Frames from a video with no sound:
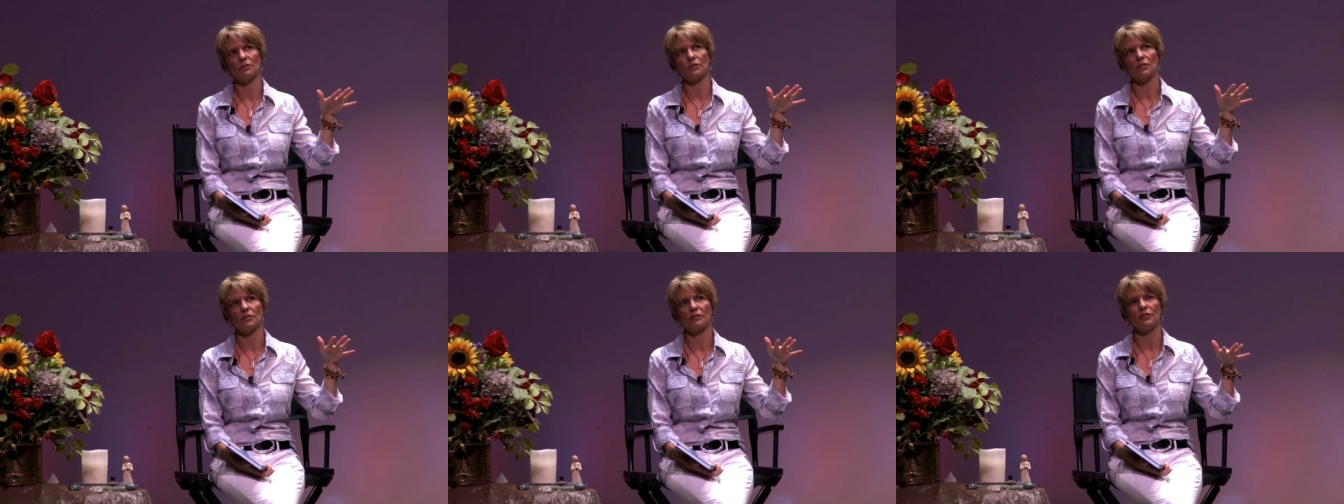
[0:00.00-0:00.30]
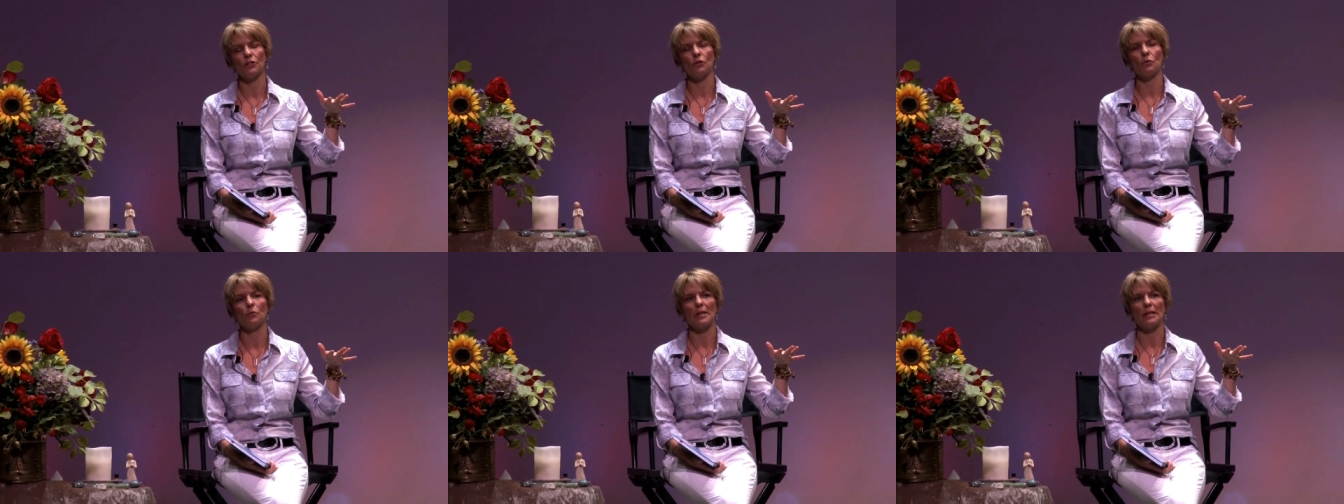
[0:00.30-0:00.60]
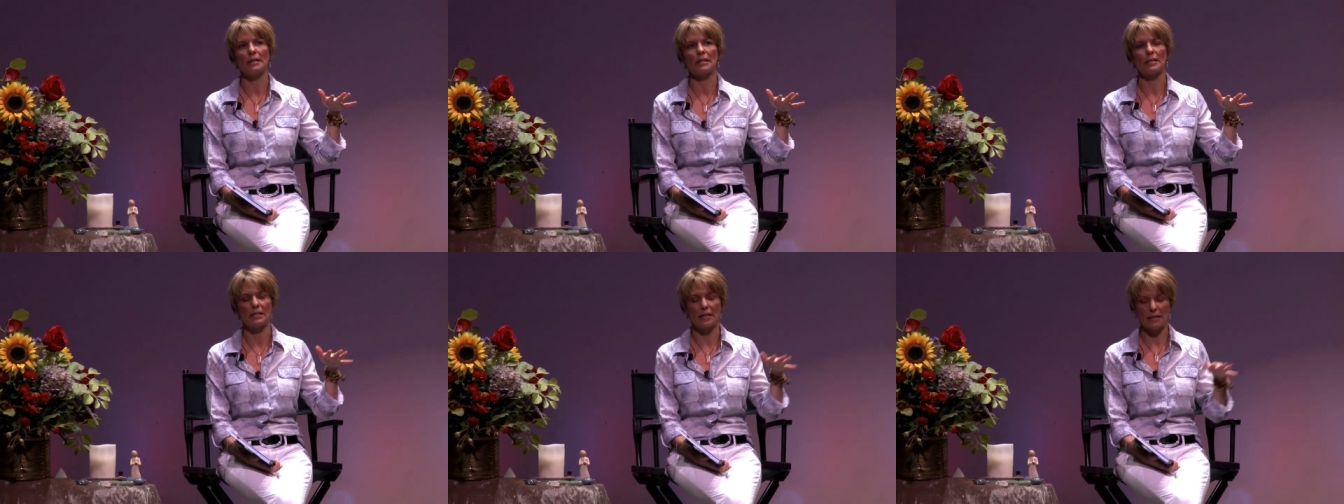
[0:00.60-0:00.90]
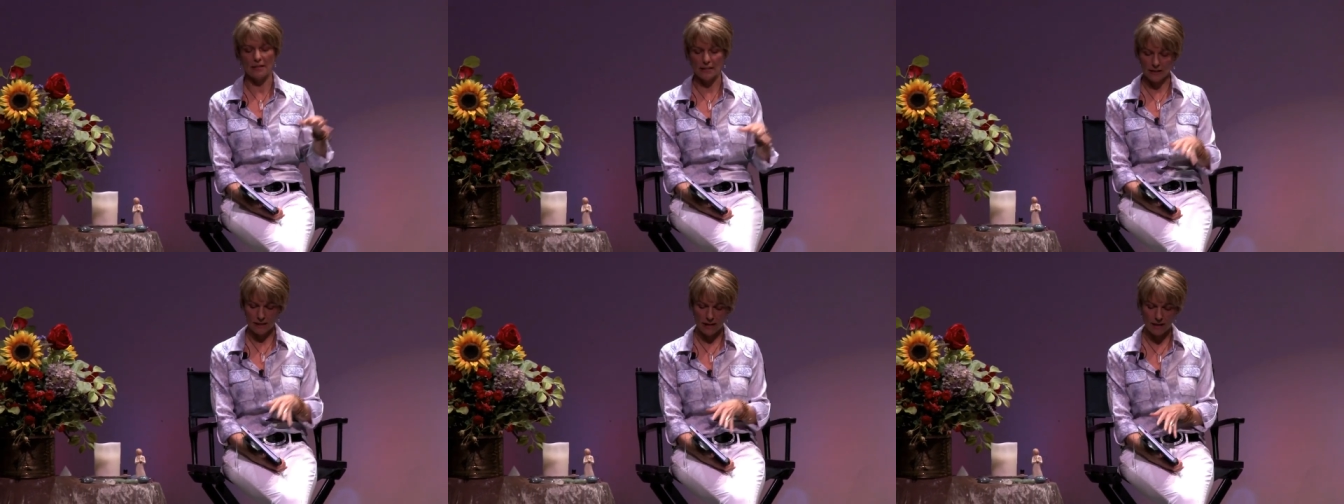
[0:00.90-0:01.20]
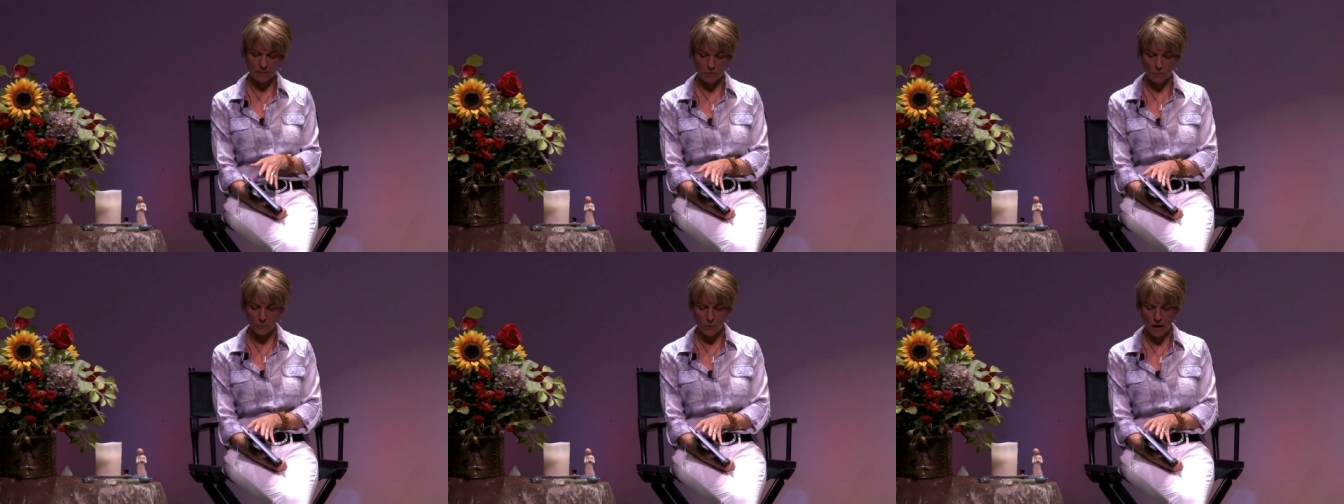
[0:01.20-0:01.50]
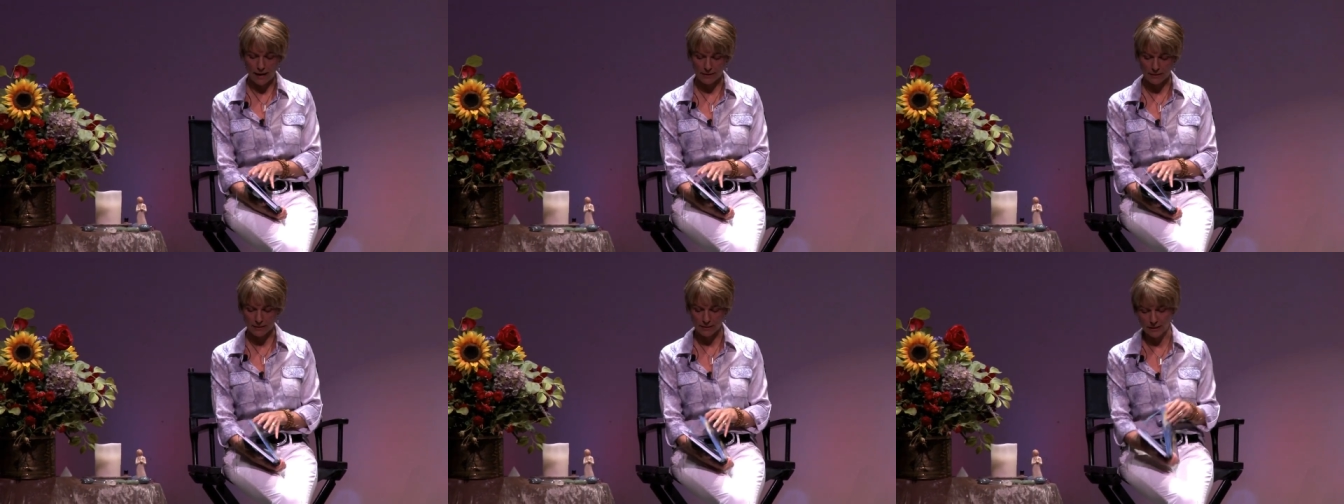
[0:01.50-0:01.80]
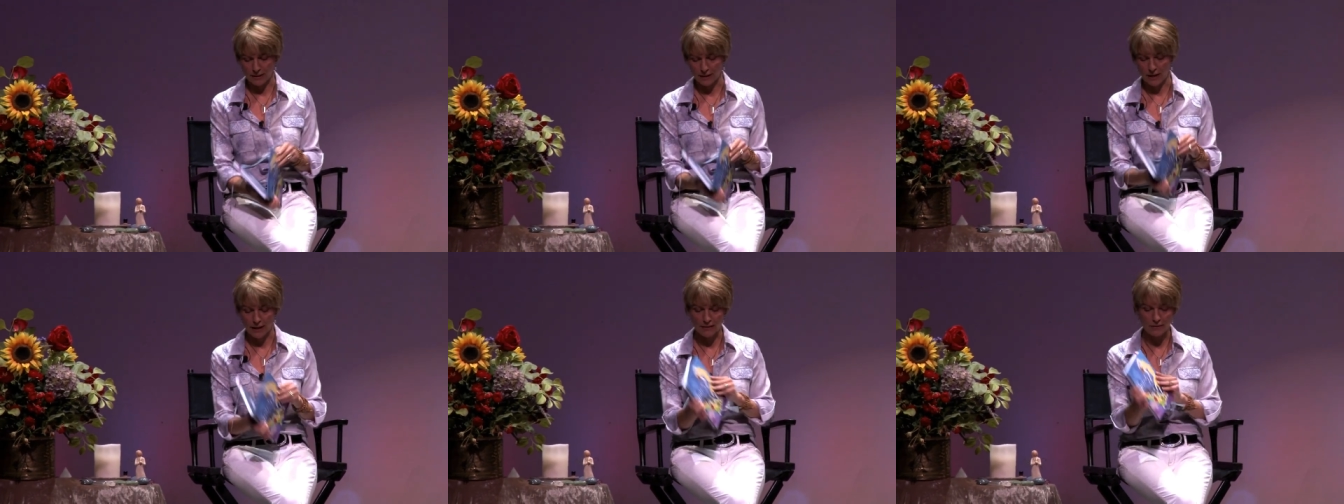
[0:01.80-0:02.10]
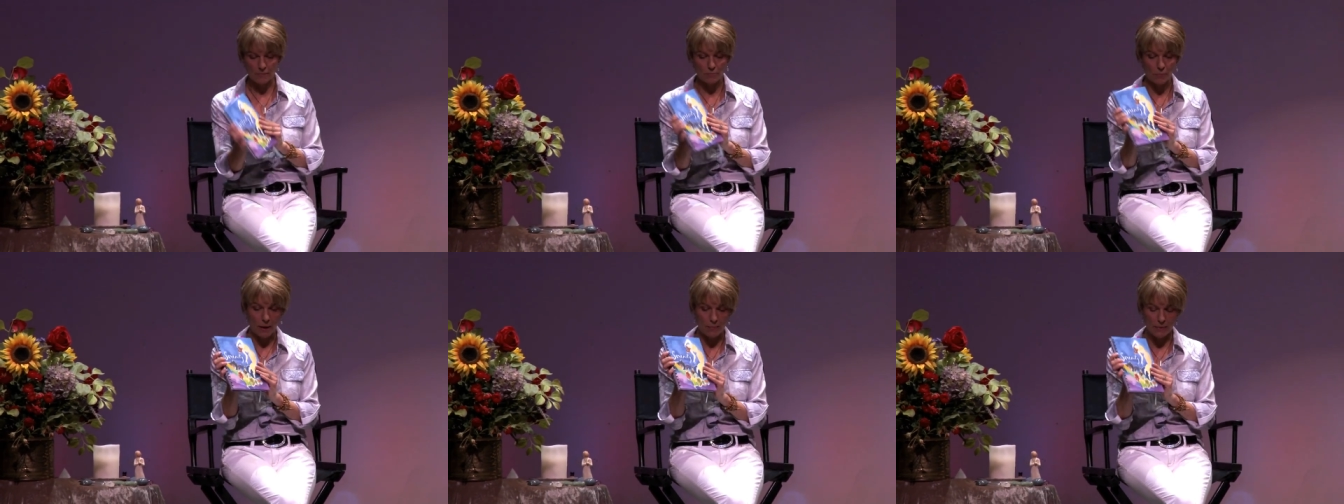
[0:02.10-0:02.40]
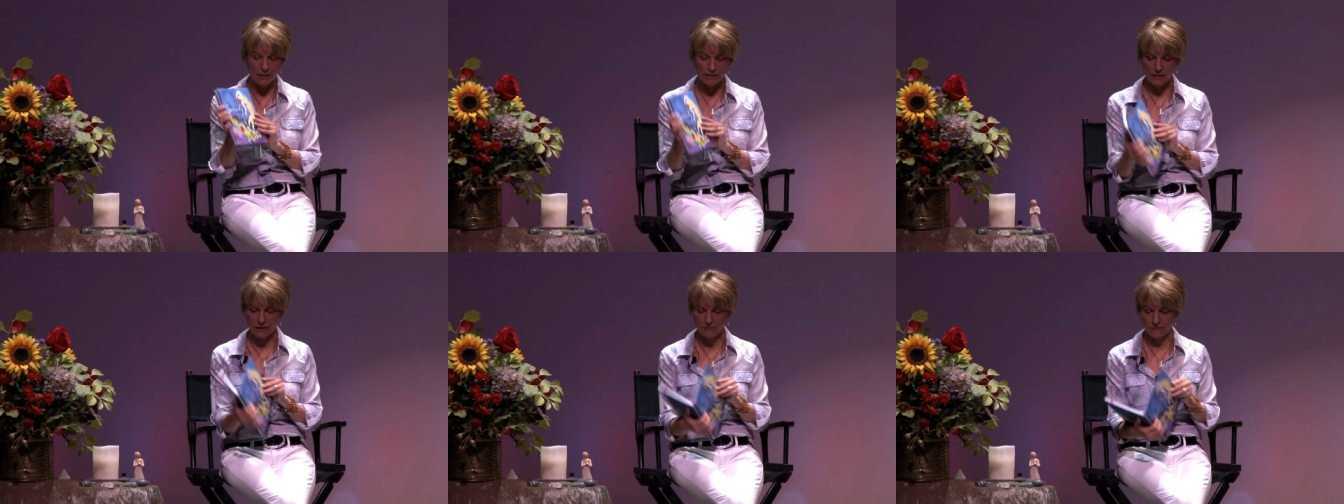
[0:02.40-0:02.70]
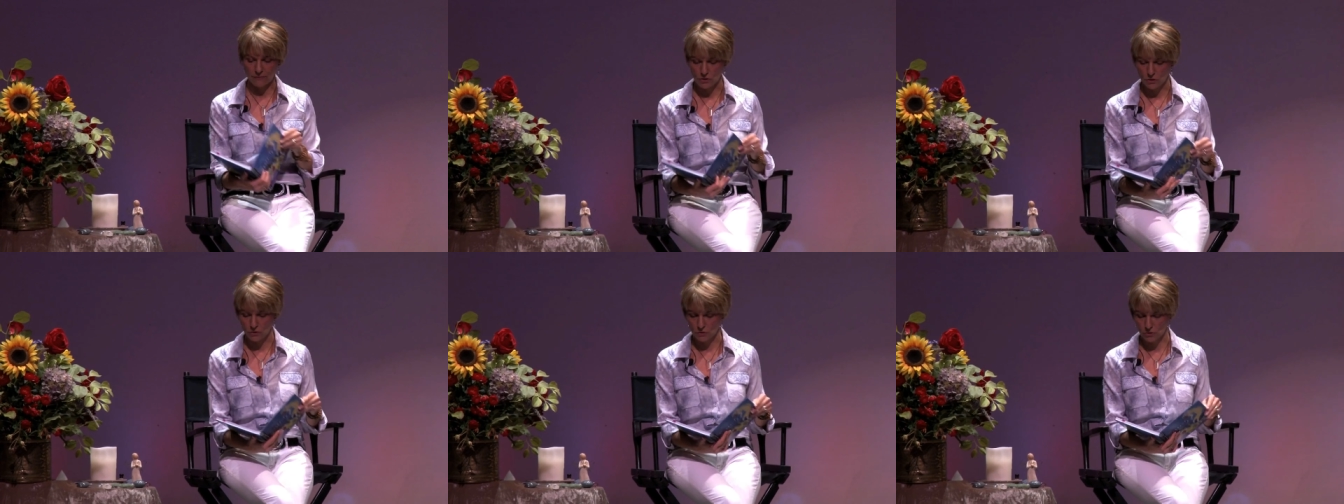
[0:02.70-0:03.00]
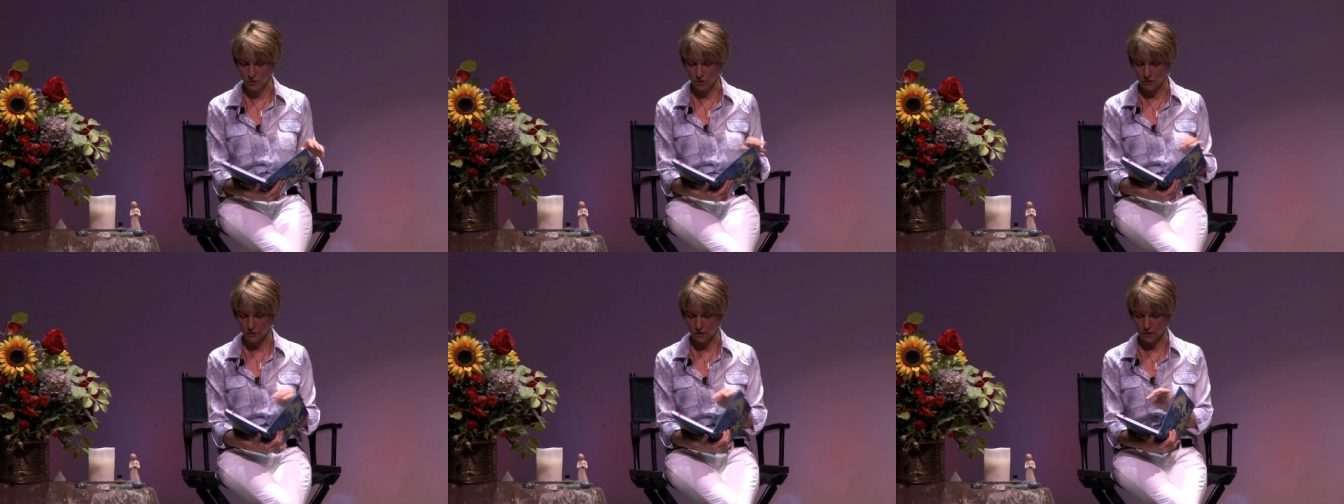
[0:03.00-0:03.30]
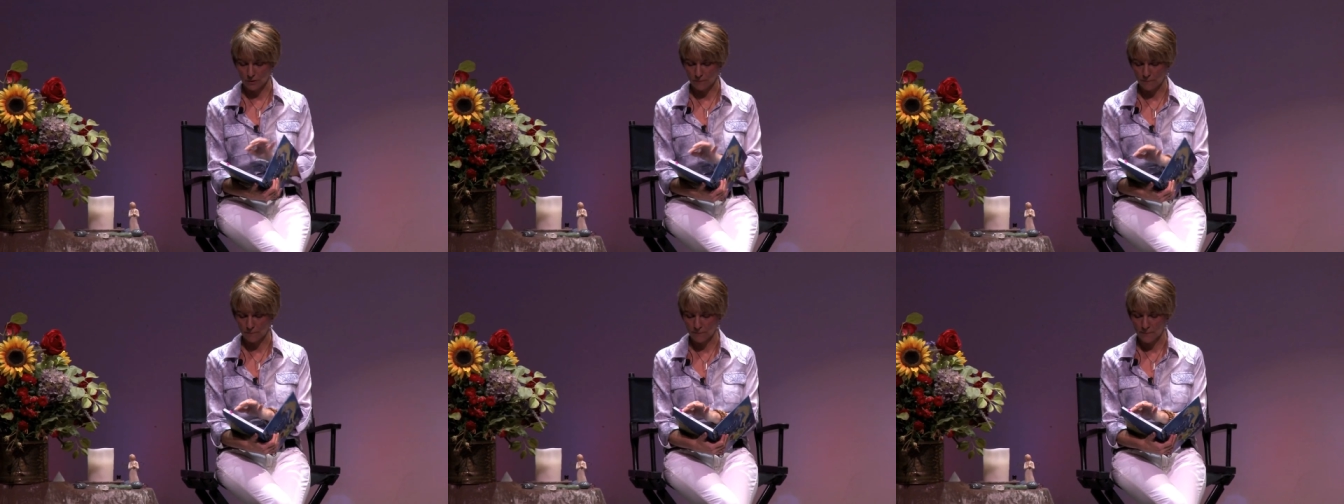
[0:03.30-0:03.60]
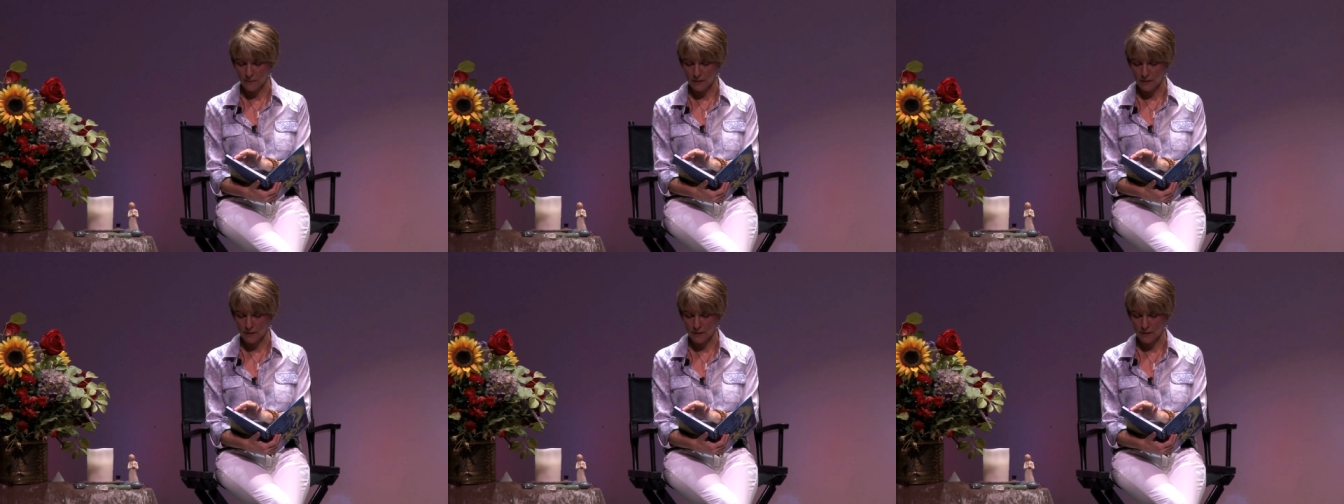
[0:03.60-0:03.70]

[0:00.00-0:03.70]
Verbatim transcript: it was a few weeks, I think I had been practicing, and I bought myself a new journal.